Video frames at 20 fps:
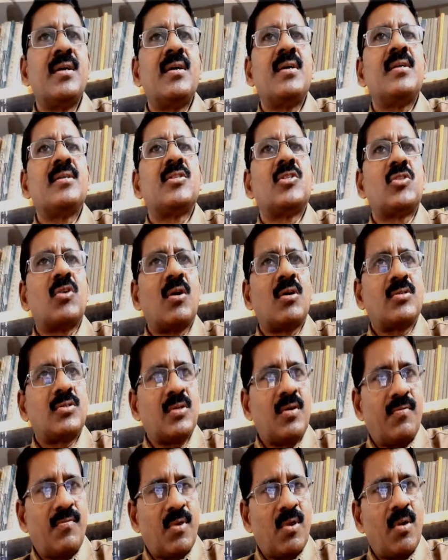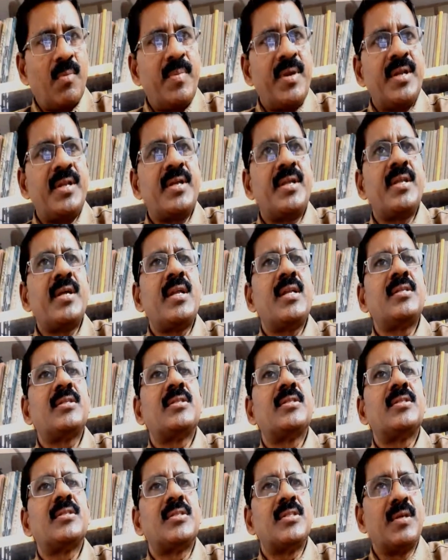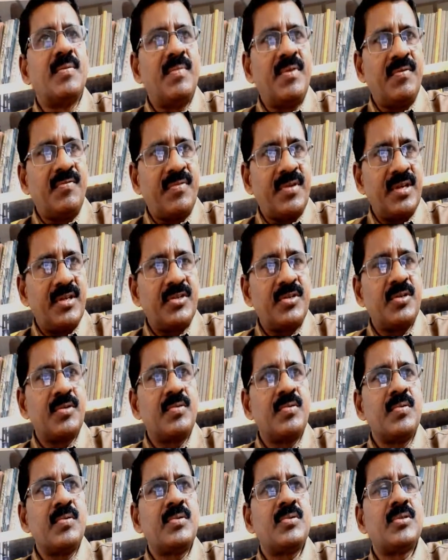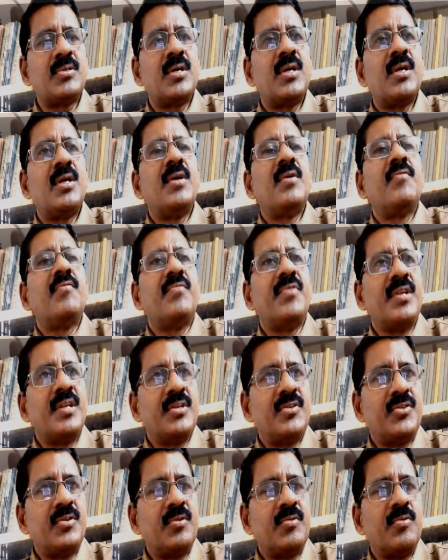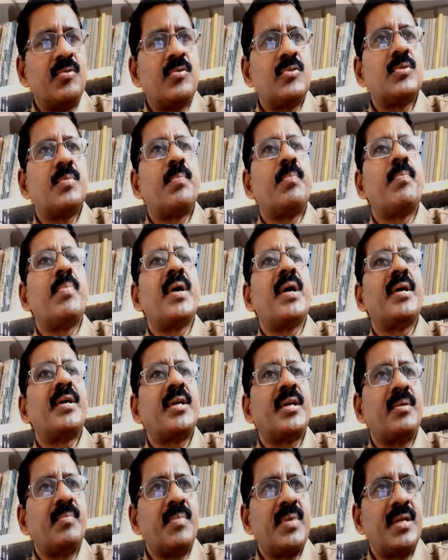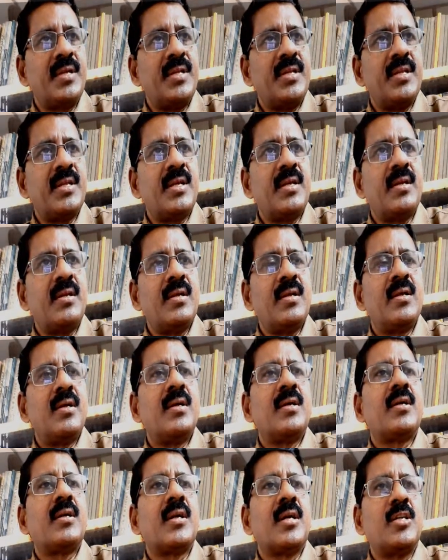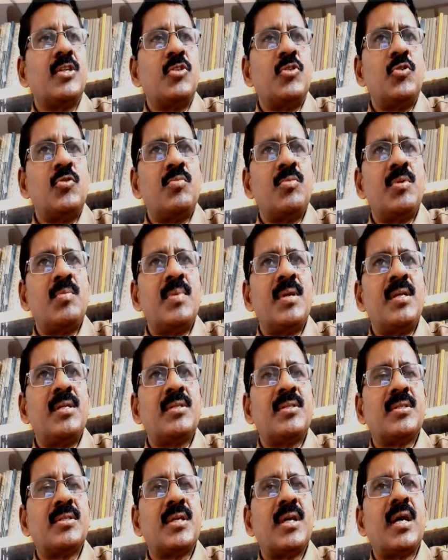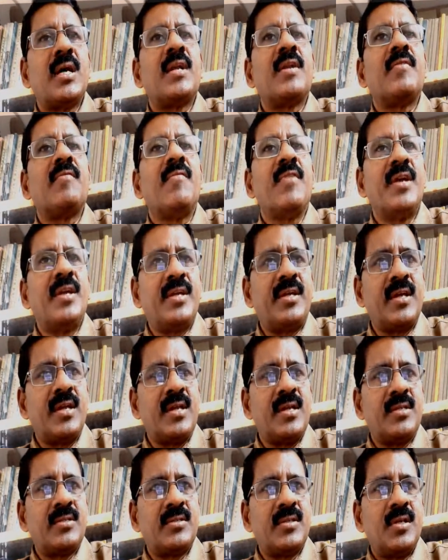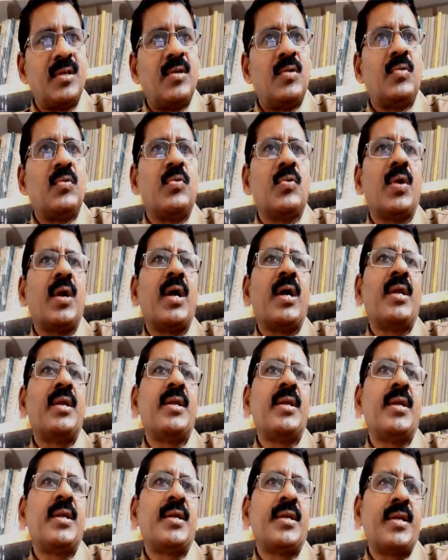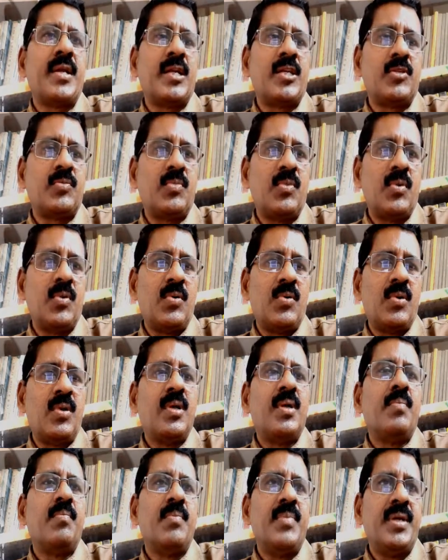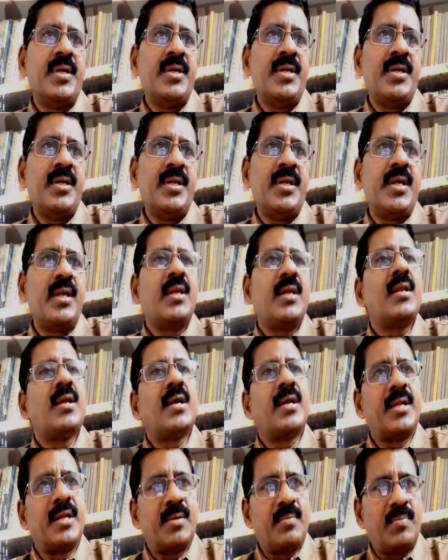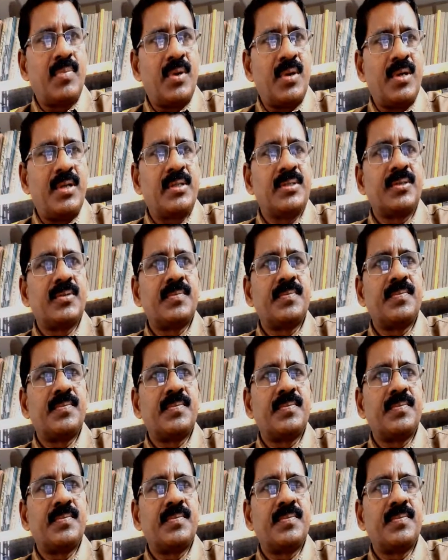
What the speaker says: stocks of raw materials, semi-finished goods, finished goods, packing material, consumables and vehicles to handle and transport material and employees.